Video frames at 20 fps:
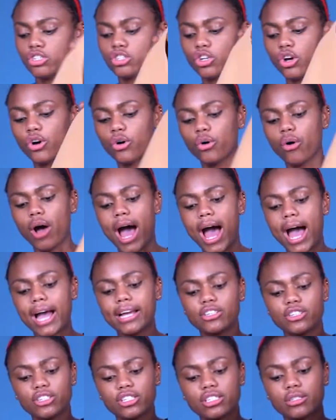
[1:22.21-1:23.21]
So
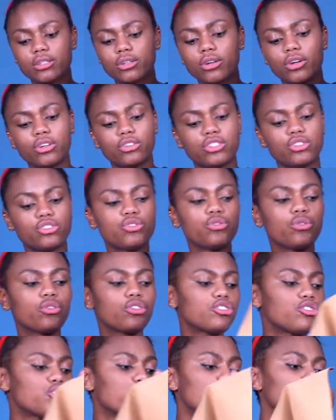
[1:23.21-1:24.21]
I just
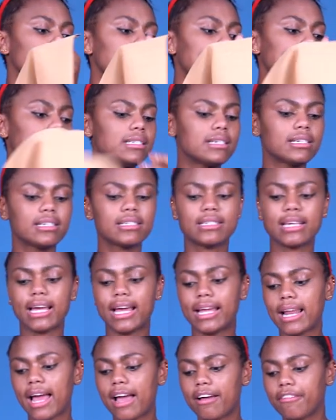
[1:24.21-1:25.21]
took two meters
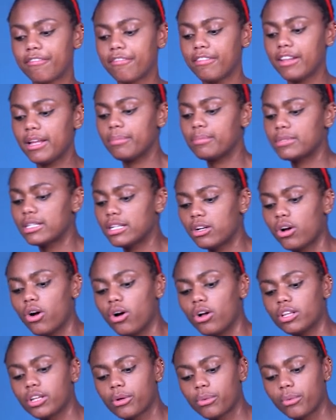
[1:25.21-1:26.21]
and I flipped it
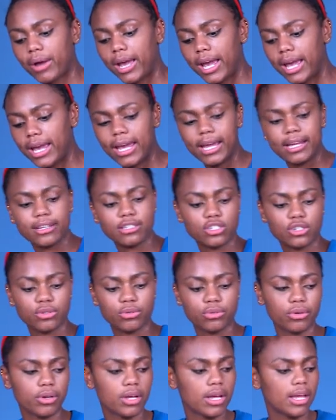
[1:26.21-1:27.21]
all the way
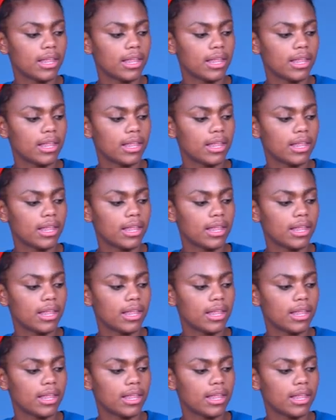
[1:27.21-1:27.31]
into